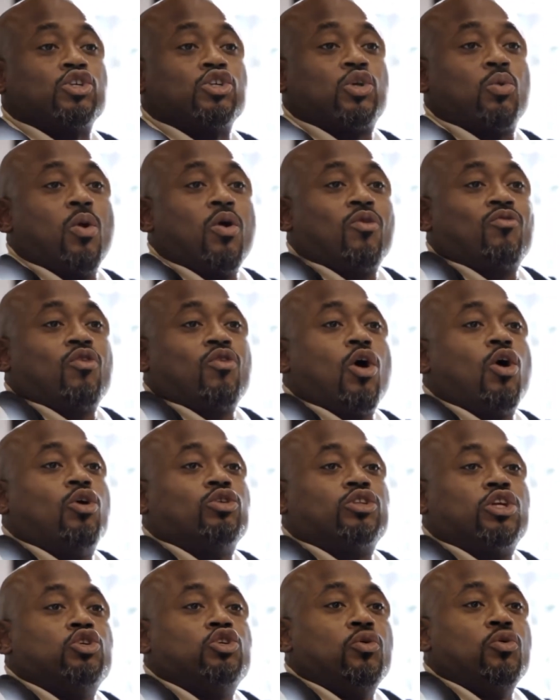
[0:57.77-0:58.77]
So, what
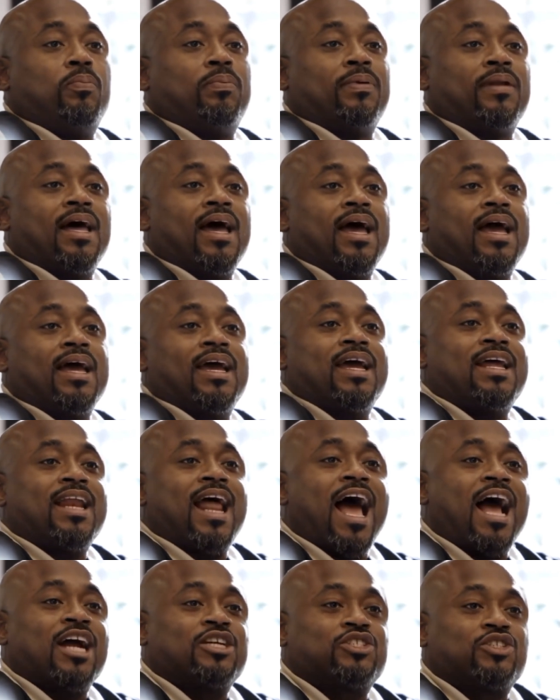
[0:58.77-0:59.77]
role did you play
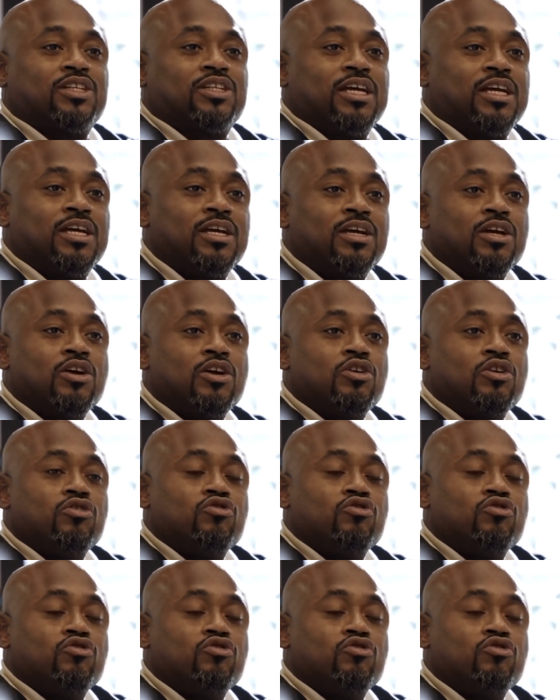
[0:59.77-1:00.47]
in actually